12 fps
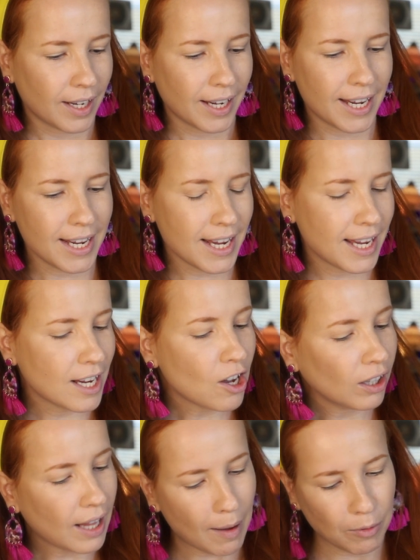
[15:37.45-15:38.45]
he
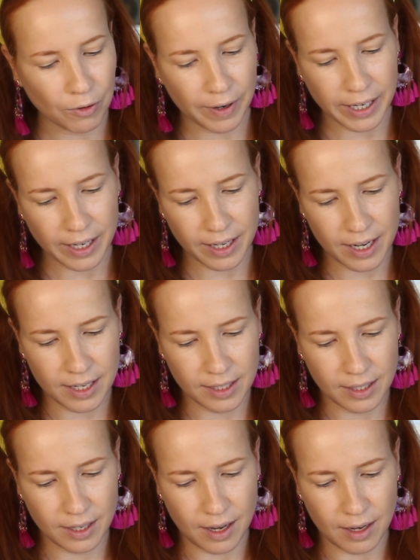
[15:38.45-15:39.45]
collaborated,
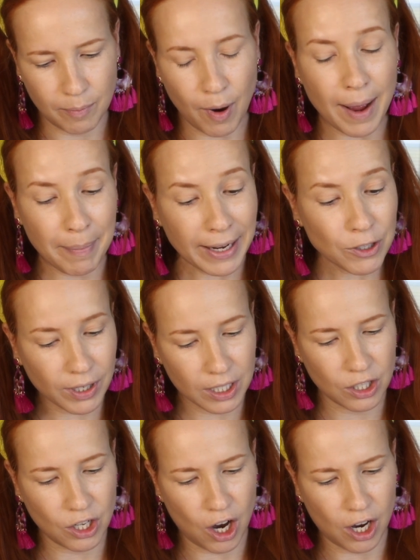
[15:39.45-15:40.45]
he's Patrick
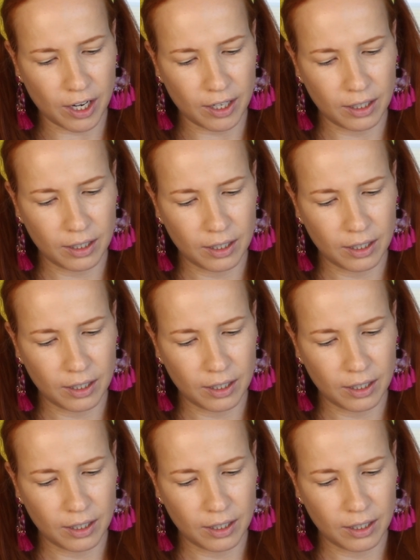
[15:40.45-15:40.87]
Starrr,